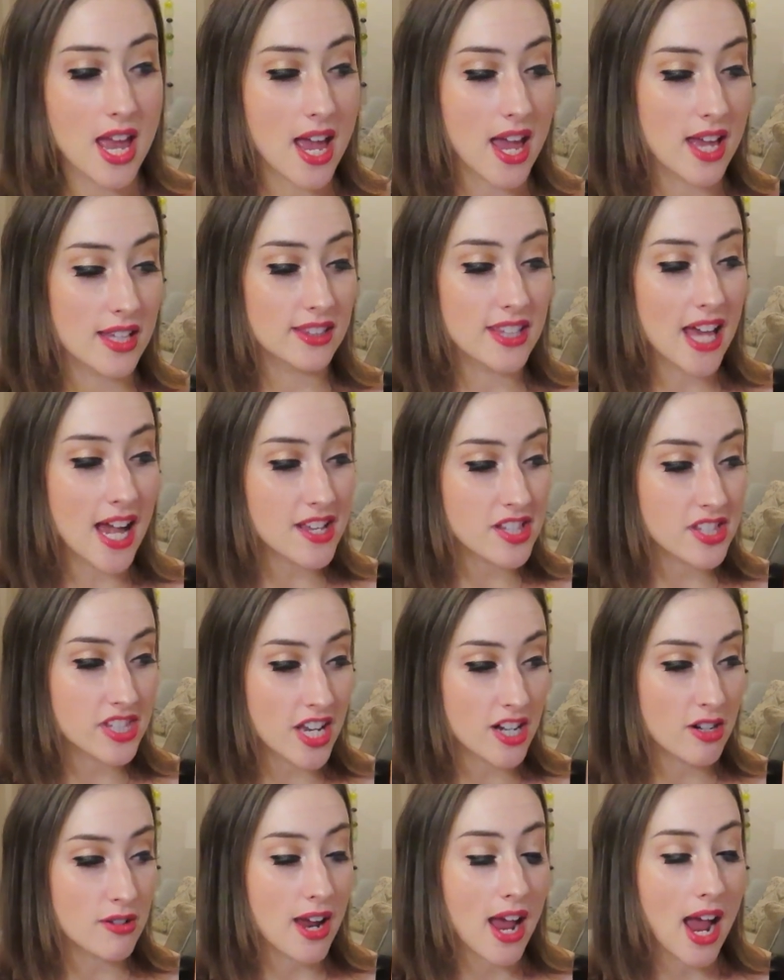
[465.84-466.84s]
And lastly,
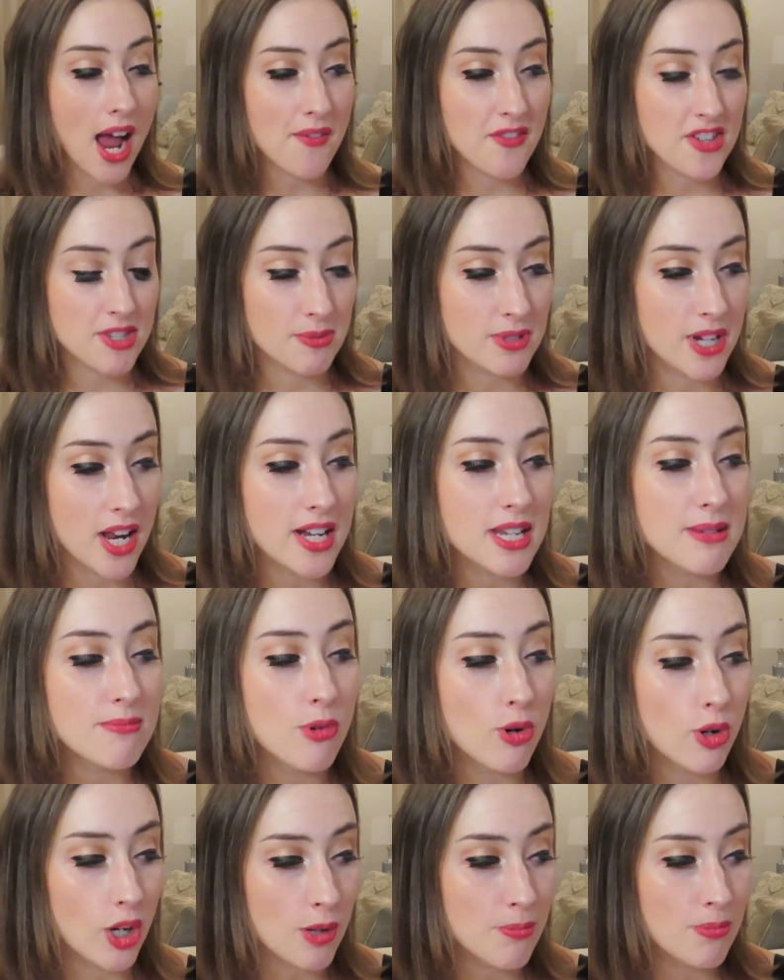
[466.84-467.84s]
I don't have this one
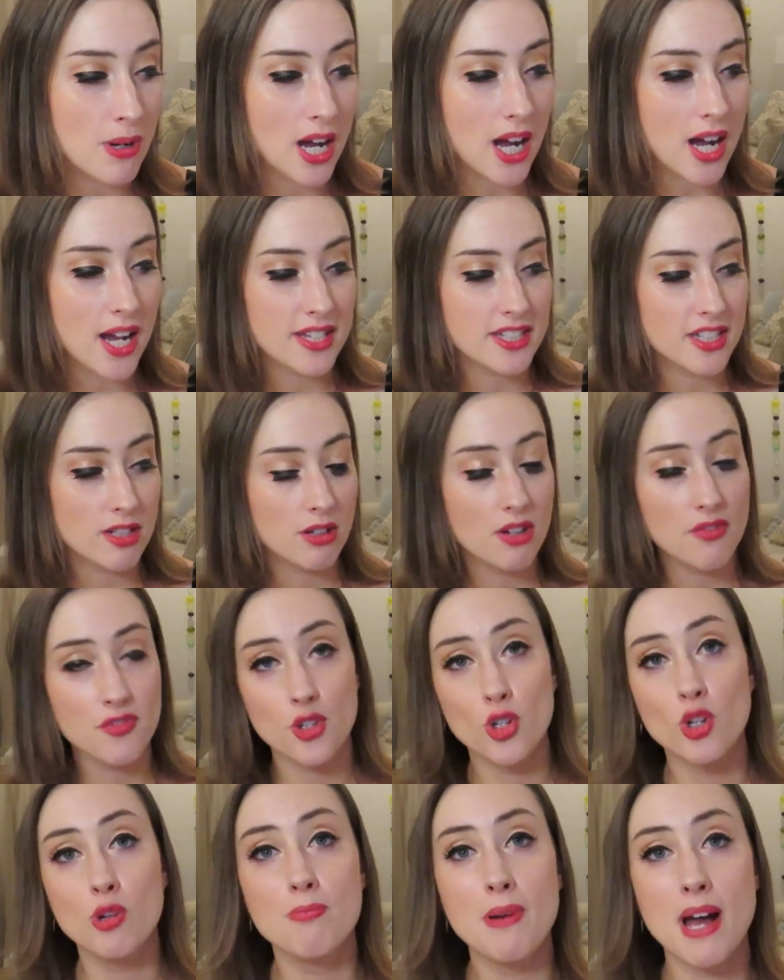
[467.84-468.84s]
anymore, but I did a
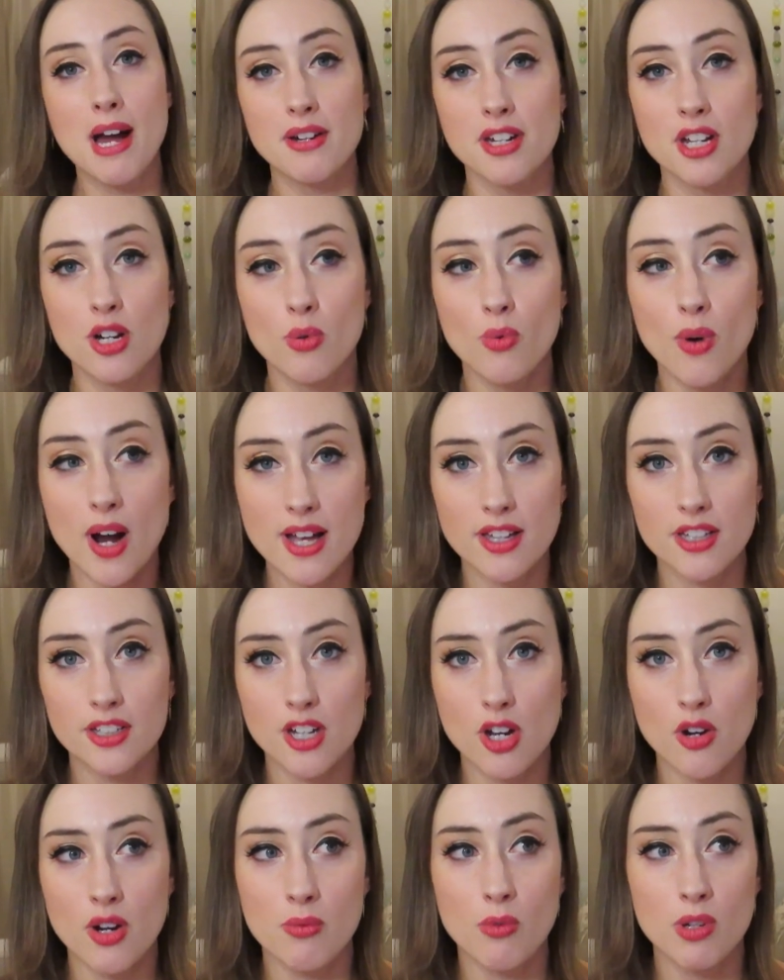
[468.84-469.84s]
review about it a while
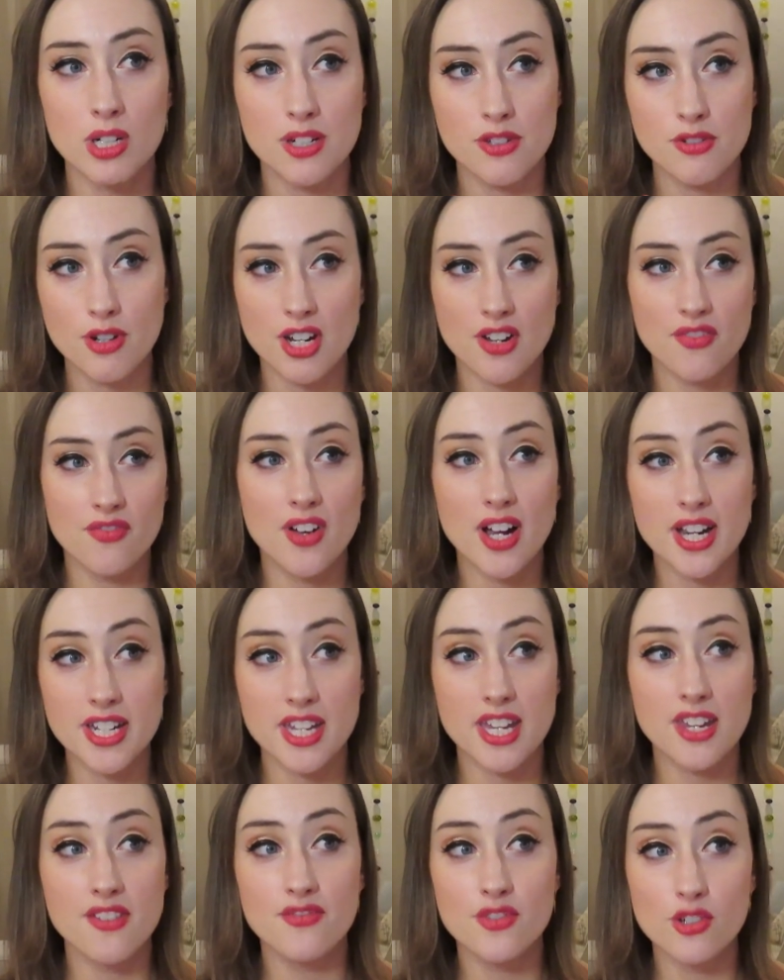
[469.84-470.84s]
ago and want to try to find
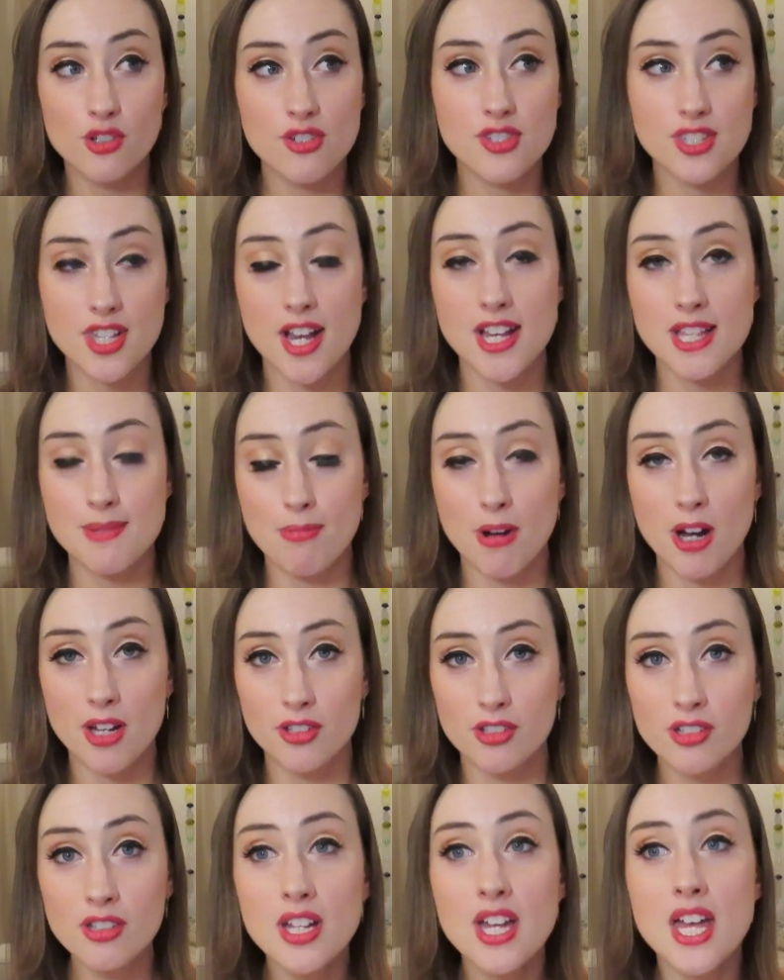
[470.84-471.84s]
a full-size
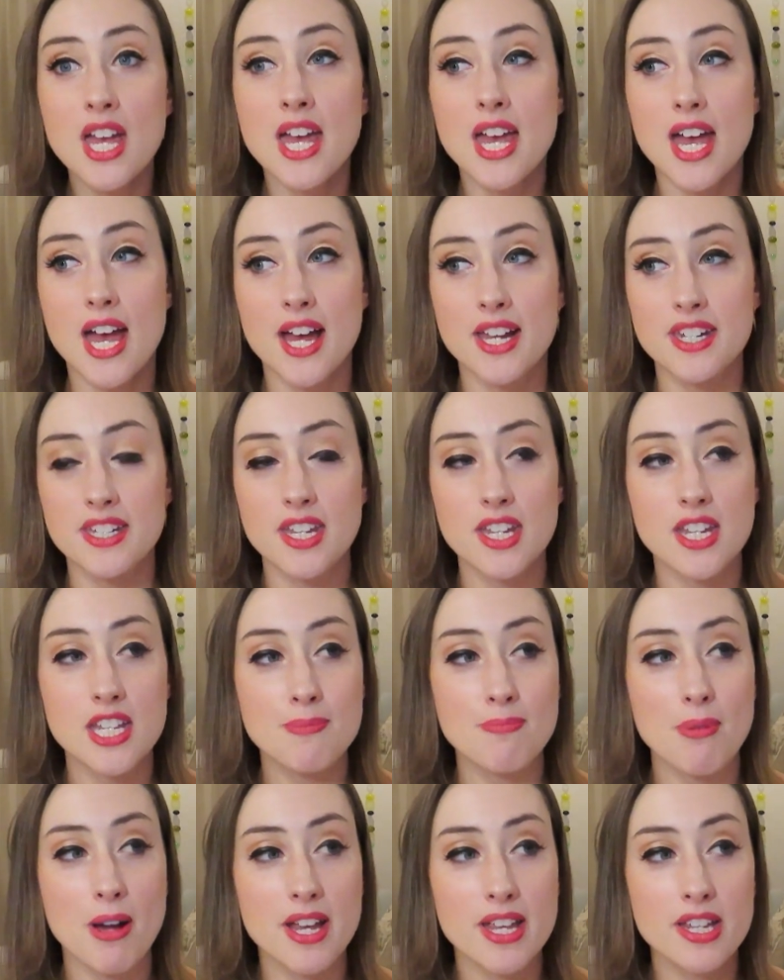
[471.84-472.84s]
bottle. And it is
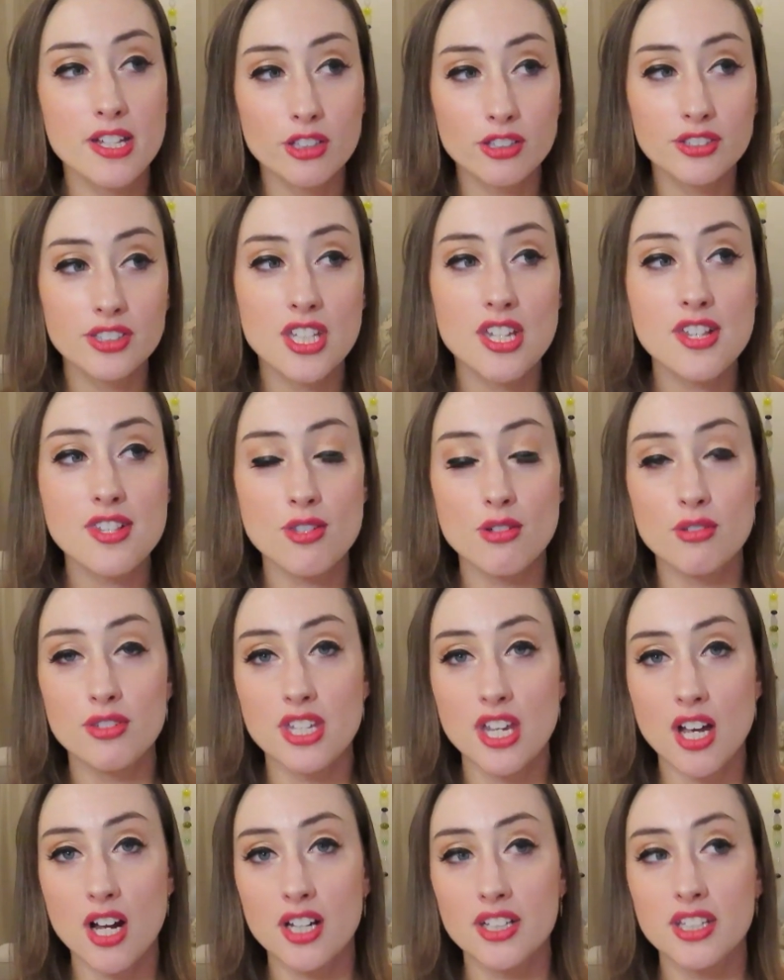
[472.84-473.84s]
by Hilde
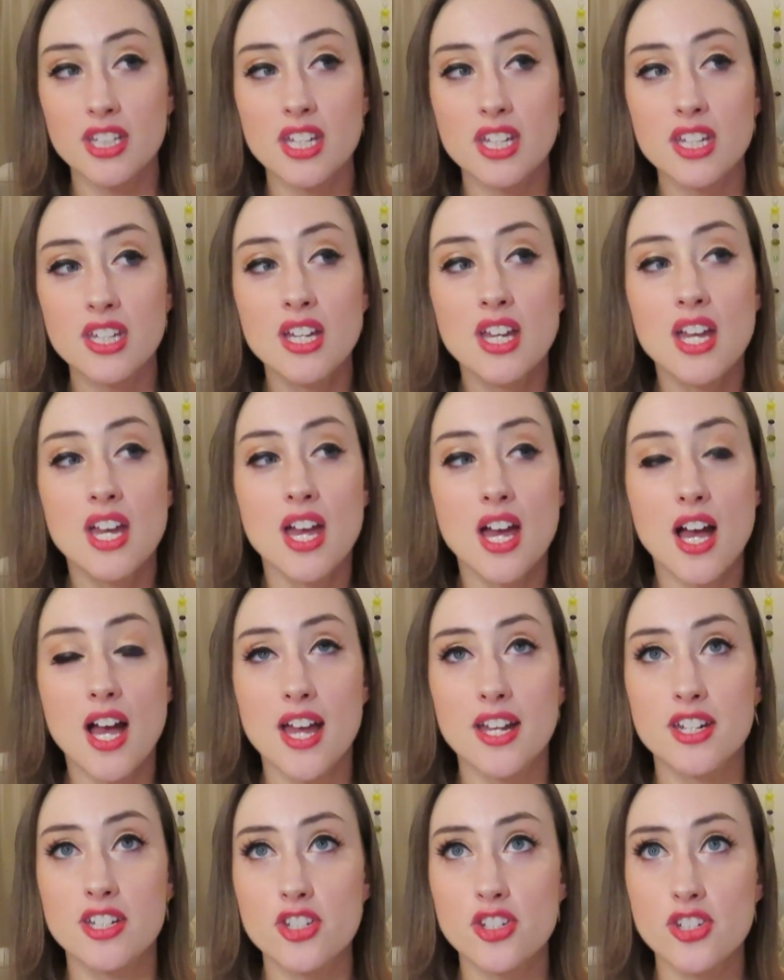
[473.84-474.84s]
Soliani.
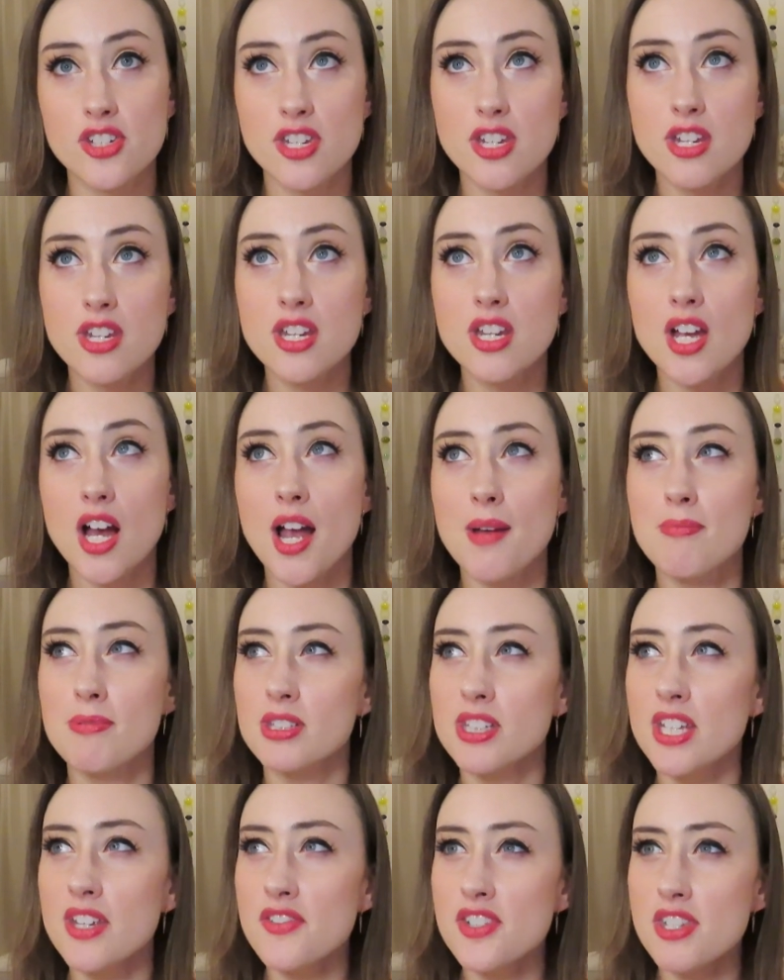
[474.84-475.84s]
And I
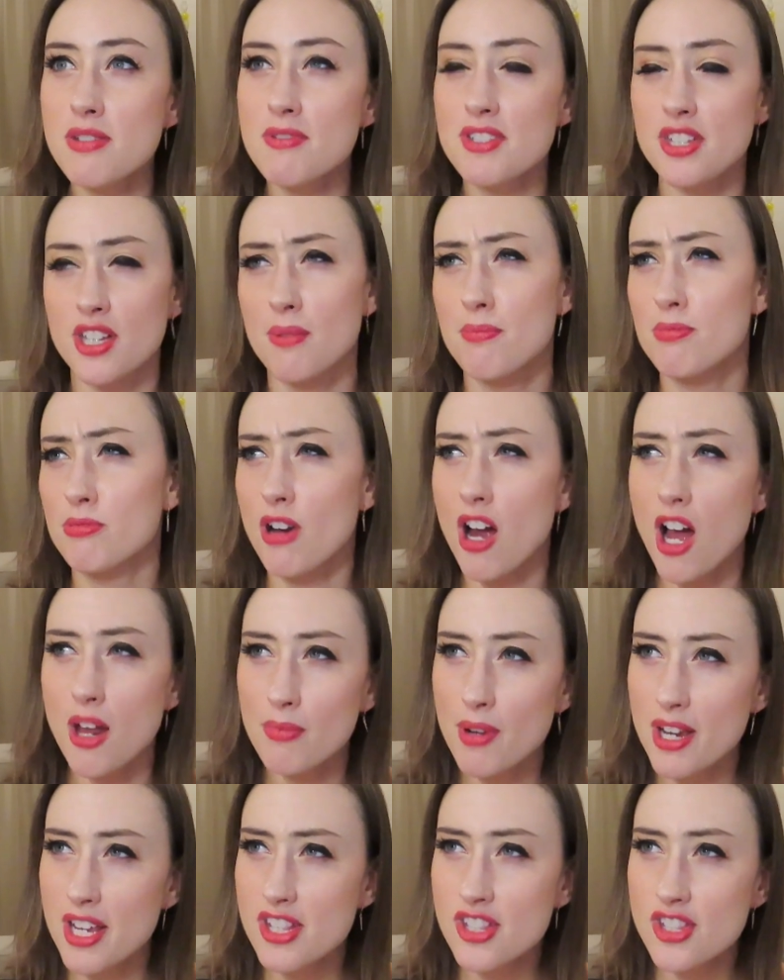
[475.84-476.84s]
believe she was like a
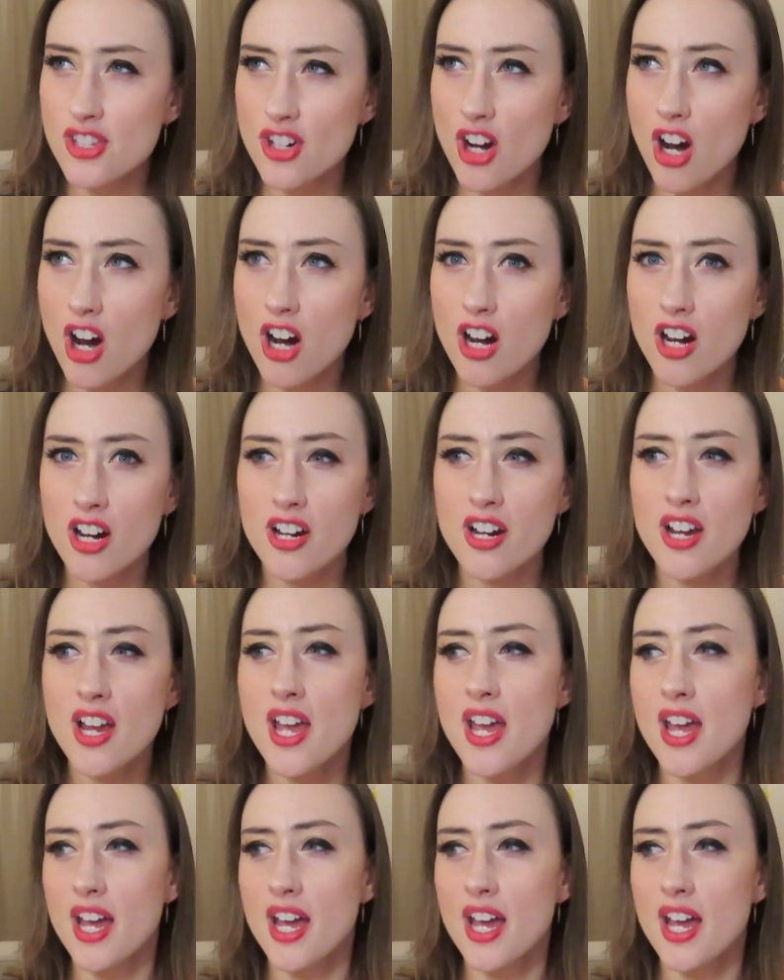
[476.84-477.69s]
Broadway star.